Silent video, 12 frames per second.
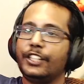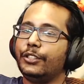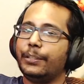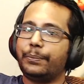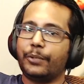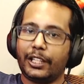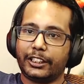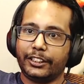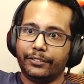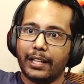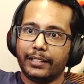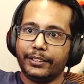to the
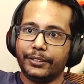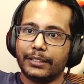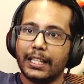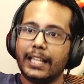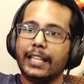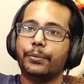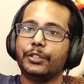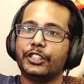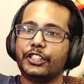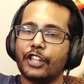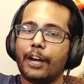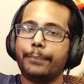production values, it
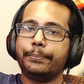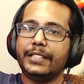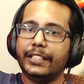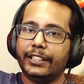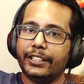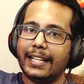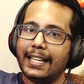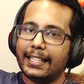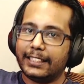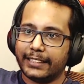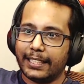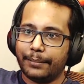was top-tier
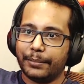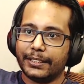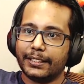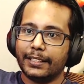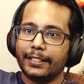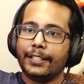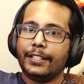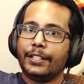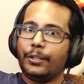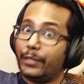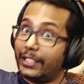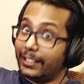entertainment,
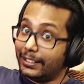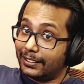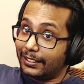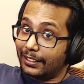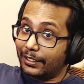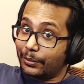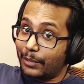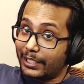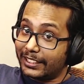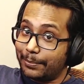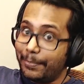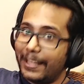which is what
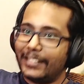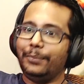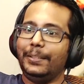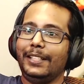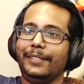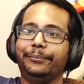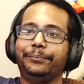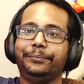it's meant to be.